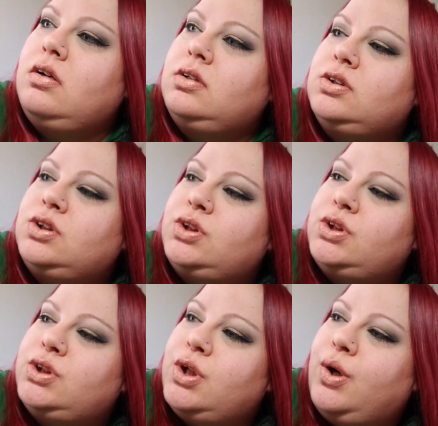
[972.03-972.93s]

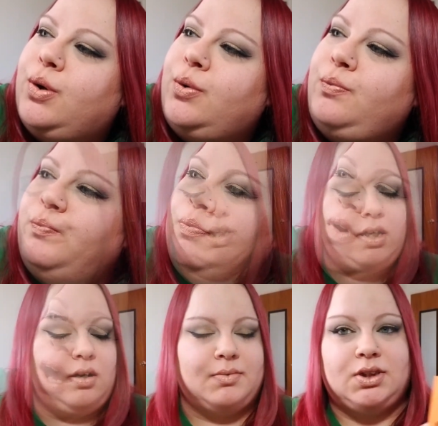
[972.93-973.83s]
So
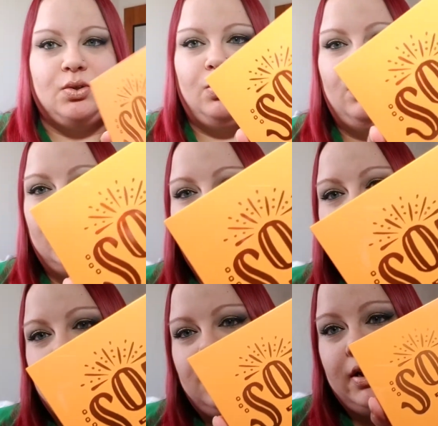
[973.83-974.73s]
the Sol one,
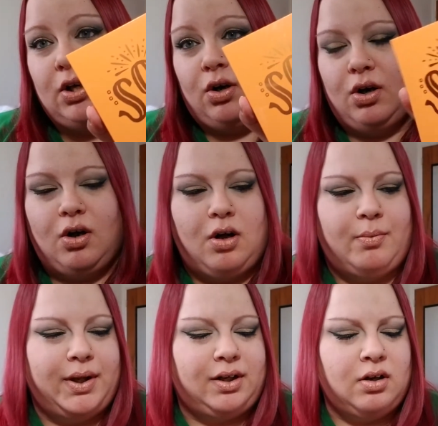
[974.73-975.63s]
the
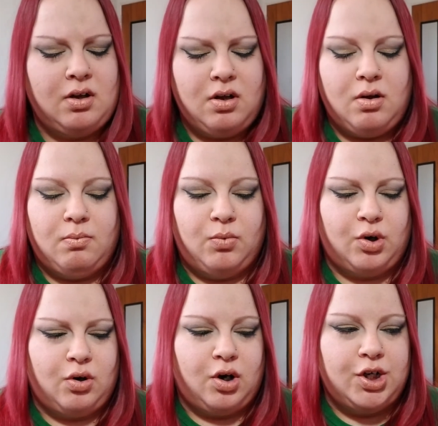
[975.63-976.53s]
like
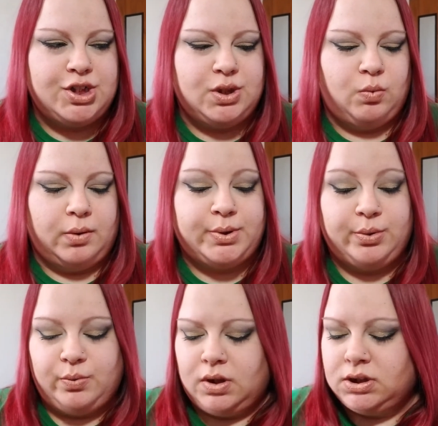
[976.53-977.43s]
more orangey warm
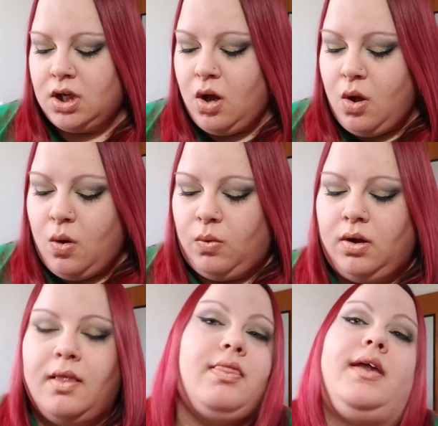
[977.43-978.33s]
tone ones.
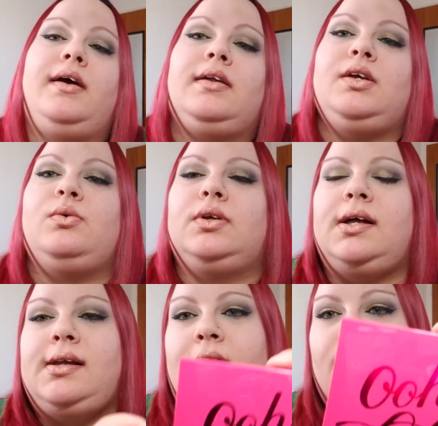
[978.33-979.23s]
Well, then I got the Ooh La La